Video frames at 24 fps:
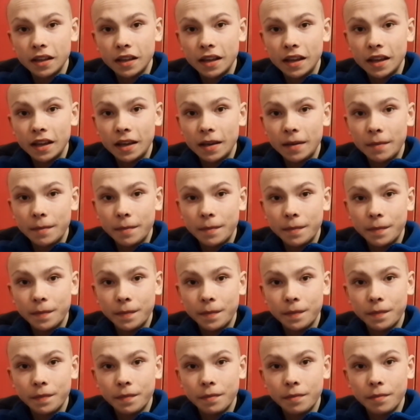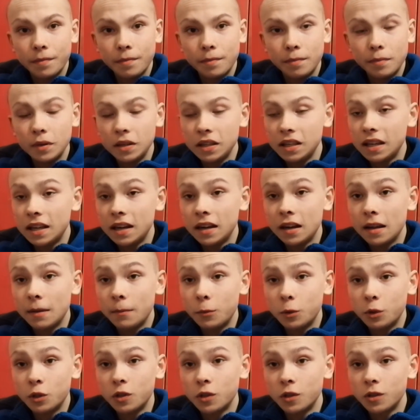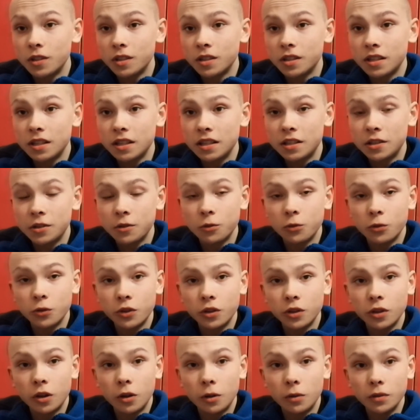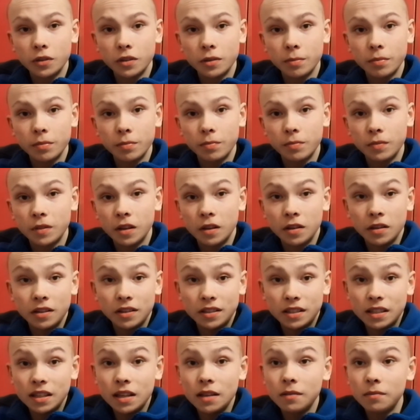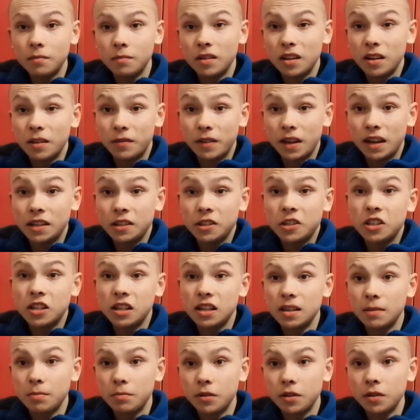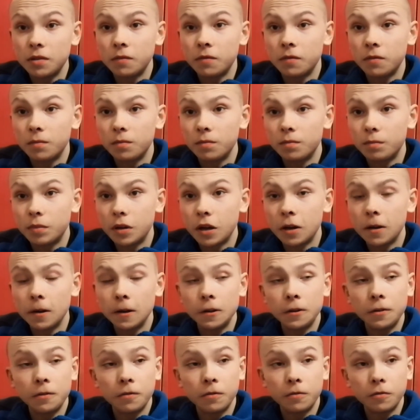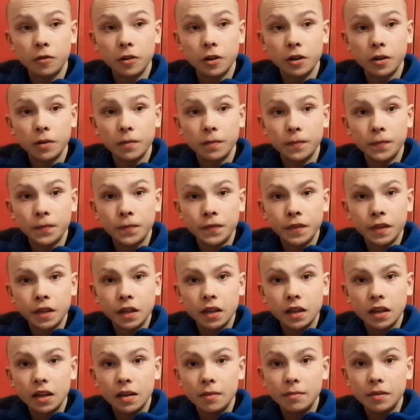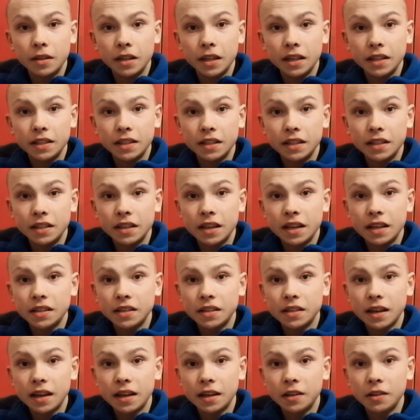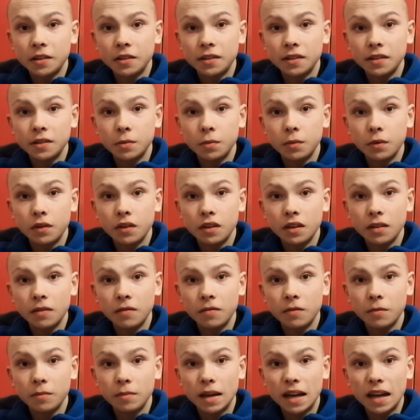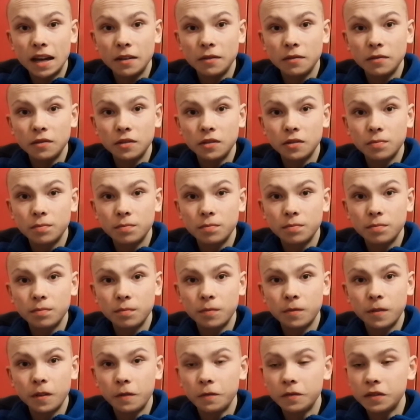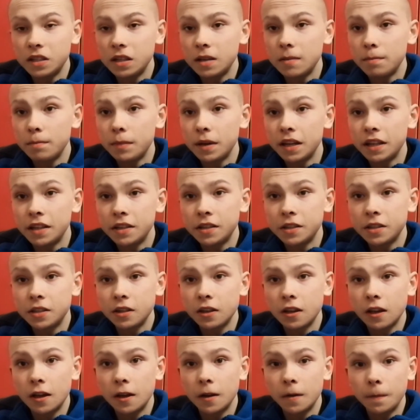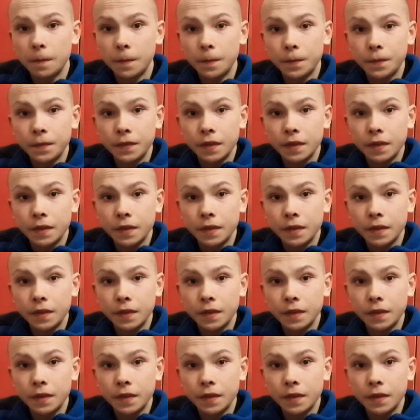But yeah, Lewandowski scored the goals that did eventually put Poland through. But they did get a second with about 15 minutes to go